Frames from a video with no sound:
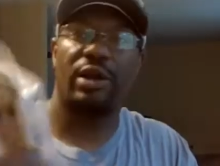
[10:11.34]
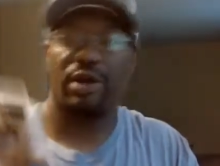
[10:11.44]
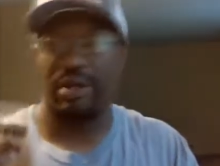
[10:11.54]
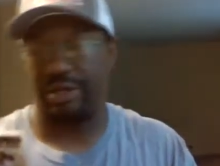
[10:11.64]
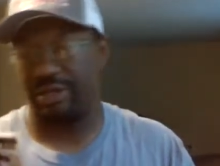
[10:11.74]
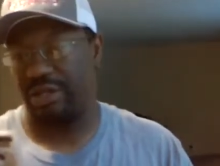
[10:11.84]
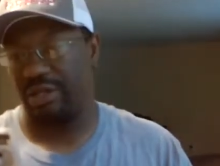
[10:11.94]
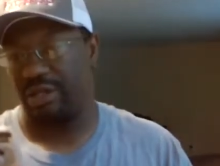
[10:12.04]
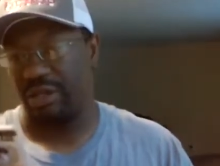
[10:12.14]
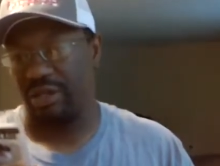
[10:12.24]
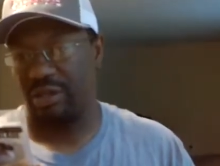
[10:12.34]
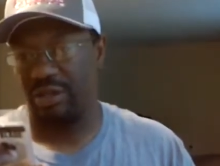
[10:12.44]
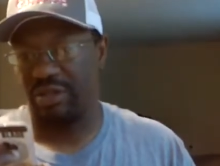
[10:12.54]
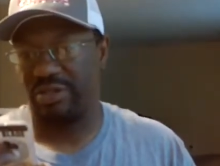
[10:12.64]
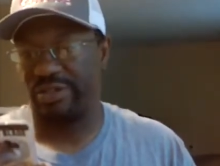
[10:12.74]
Hunt. And
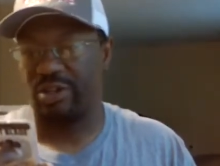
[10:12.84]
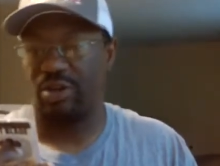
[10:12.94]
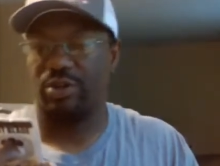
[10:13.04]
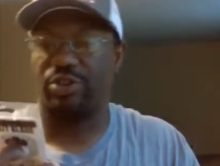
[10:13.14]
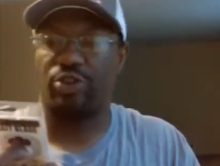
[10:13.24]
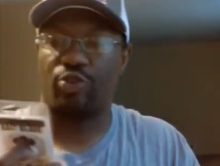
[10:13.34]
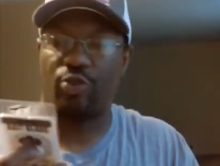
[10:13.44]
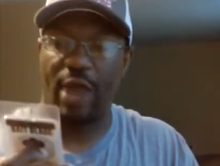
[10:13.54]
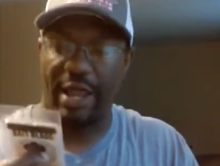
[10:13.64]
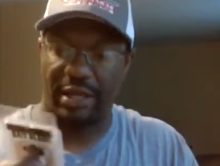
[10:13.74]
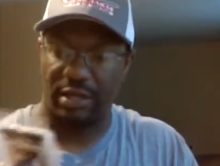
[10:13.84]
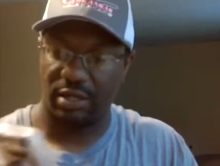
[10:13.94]
this is called the Kraken.